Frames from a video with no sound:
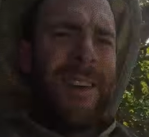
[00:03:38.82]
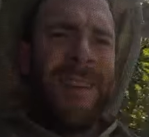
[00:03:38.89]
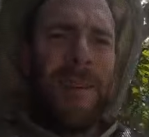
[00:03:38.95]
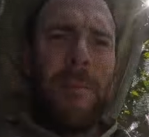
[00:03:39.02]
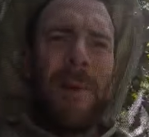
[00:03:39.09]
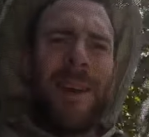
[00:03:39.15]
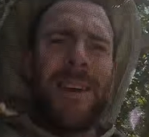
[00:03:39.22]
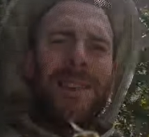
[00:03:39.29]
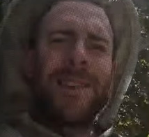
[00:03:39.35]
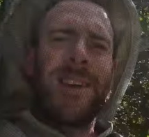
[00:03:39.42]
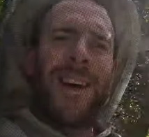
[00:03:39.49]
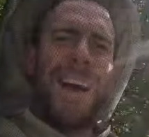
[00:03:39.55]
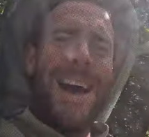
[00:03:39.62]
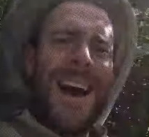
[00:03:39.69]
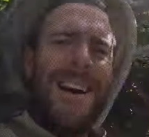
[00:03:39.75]
the bees
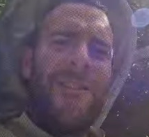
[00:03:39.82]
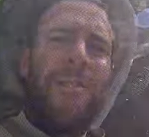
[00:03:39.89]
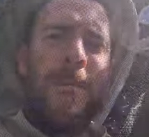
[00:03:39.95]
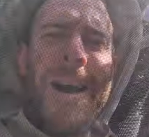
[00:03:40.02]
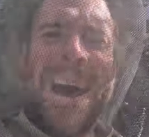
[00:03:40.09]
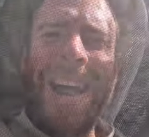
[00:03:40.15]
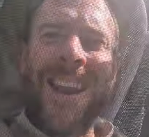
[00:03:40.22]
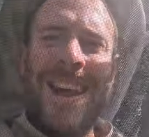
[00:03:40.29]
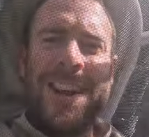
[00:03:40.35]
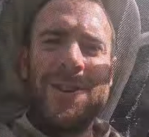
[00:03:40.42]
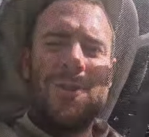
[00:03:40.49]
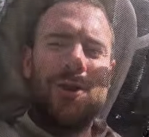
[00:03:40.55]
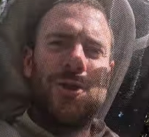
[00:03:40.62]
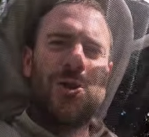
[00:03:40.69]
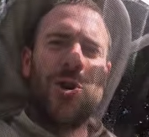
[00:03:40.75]
have
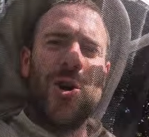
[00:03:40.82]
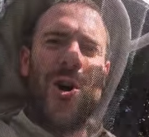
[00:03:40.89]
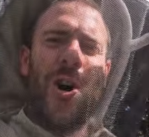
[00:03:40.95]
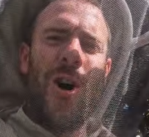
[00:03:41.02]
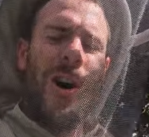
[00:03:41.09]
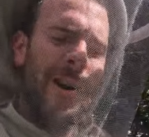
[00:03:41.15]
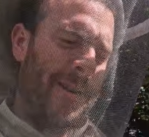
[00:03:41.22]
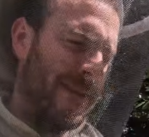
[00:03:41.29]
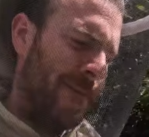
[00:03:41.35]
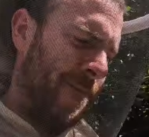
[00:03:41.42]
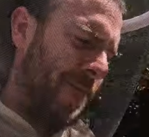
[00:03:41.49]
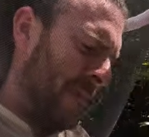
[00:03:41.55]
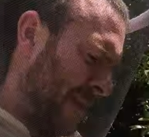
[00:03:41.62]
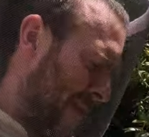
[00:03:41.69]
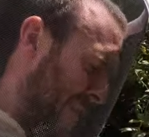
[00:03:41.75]
managed to draw
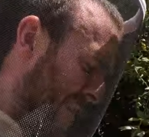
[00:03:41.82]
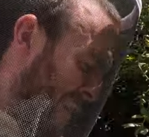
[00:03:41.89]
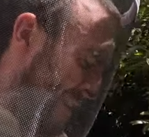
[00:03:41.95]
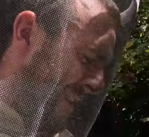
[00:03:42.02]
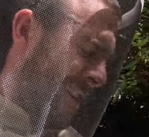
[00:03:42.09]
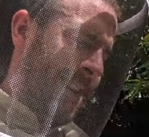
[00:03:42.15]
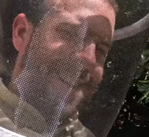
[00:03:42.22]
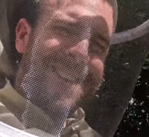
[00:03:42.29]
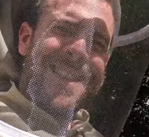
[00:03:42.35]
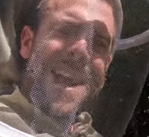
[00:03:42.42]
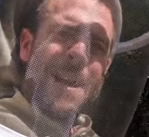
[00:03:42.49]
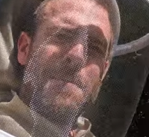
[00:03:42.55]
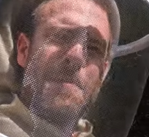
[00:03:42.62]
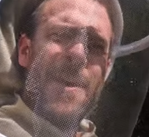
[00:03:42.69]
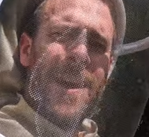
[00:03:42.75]

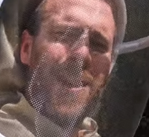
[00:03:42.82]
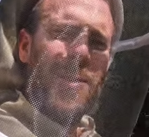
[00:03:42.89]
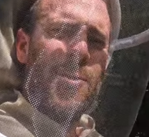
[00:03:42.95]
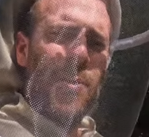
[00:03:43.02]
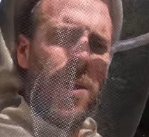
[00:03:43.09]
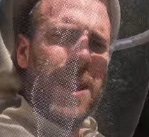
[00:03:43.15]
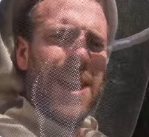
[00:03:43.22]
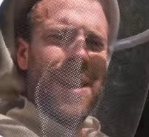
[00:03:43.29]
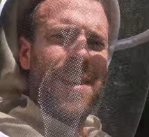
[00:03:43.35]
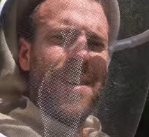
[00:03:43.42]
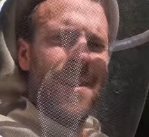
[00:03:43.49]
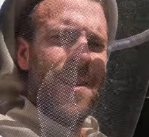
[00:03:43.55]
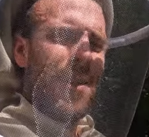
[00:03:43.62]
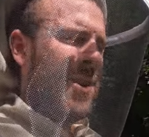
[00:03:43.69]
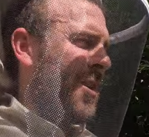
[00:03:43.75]
that purely
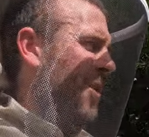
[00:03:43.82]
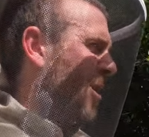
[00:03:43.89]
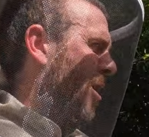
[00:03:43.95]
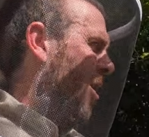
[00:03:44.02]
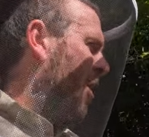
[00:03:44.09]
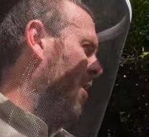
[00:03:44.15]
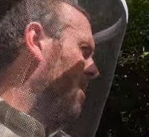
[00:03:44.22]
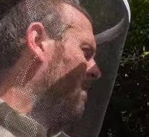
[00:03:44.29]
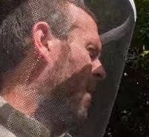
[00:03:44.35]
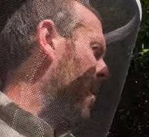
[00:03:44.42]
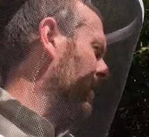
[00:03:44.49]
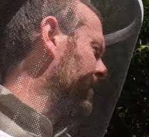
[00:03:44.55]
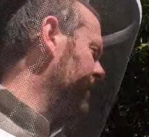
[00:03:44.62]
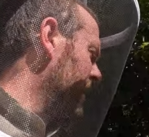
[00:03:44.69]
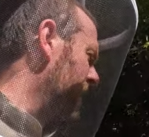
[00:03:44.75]
on
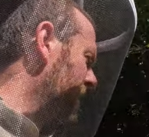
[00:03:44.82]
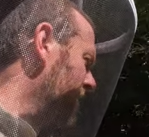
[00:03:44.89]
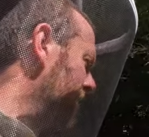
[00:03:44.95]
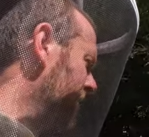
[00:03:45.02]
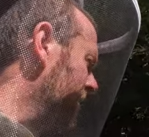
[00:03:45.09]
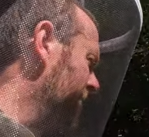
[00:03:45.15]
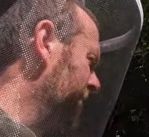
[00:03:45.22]
balsam